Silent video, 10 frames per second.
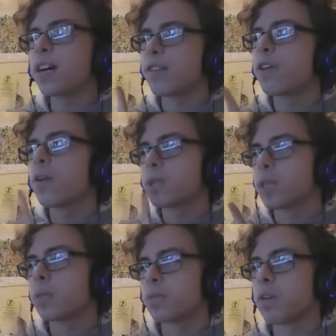I've
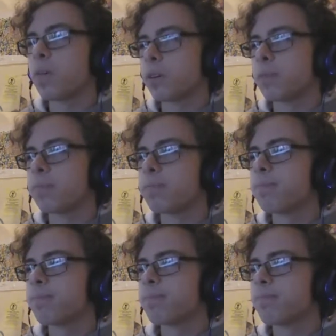noticed a problem.
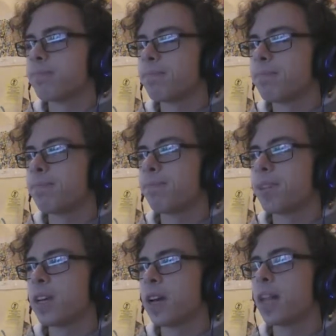
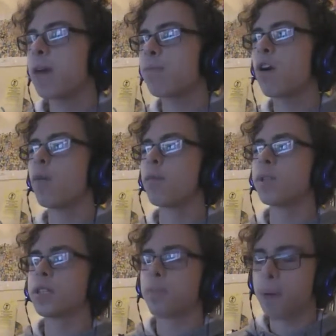And that problem
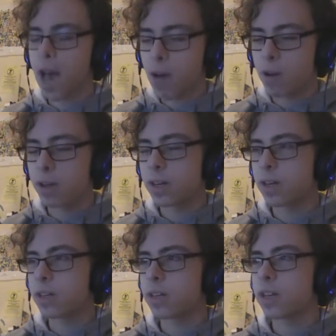is that power
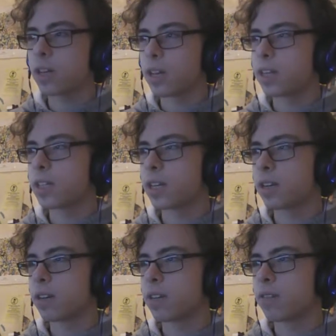
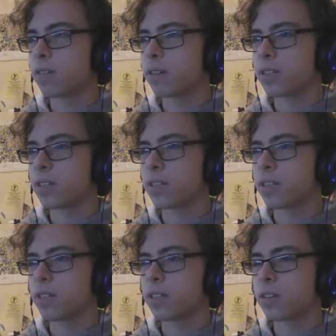
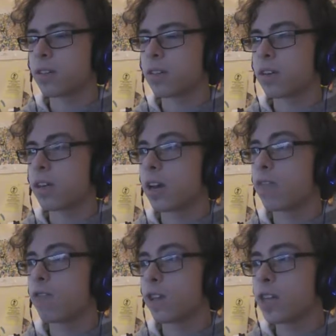decreases. Can I
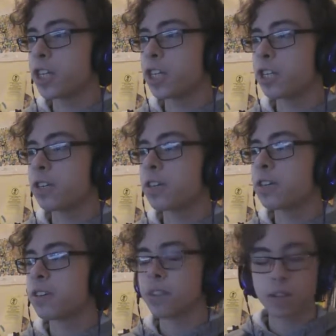finish?
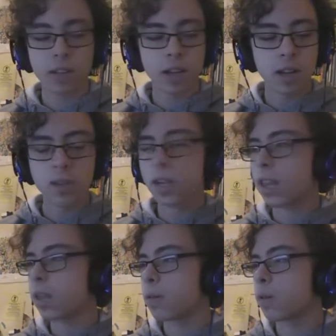Looks like
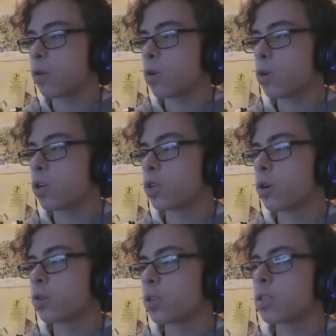the core
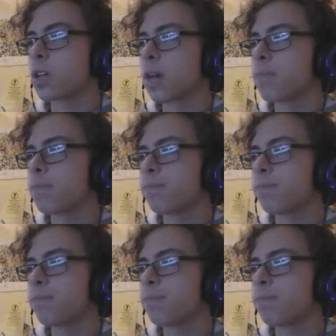controls are the same,